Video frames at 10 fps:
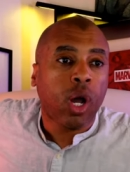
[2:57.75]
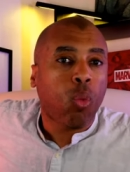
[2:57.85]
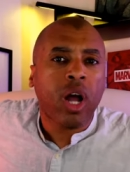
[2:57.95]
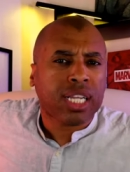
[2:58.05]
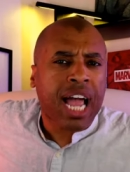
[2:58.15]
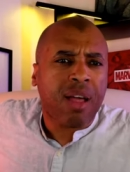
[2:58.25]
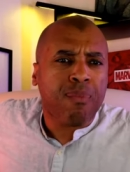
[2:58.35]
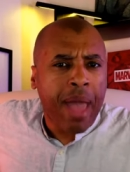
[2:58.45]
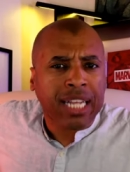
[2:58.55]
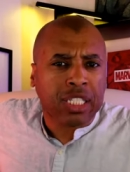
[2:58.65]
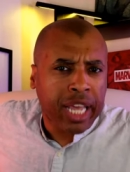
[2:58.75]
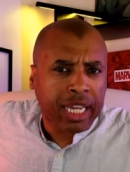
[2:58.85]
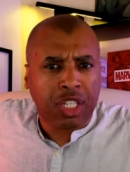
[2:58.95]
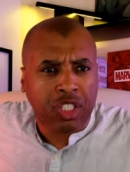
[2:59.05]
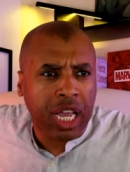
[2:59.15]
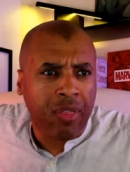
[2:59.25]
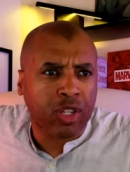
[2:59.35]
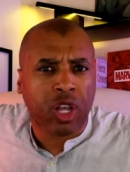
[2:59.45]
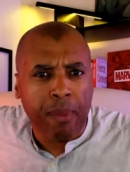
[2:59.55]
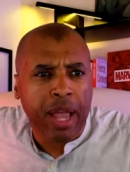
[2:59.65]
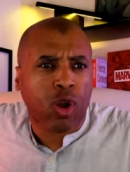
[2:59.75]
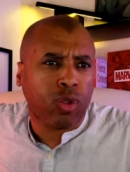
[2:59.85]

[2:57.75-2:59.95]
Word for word: what kind of magic text to send that's going to make her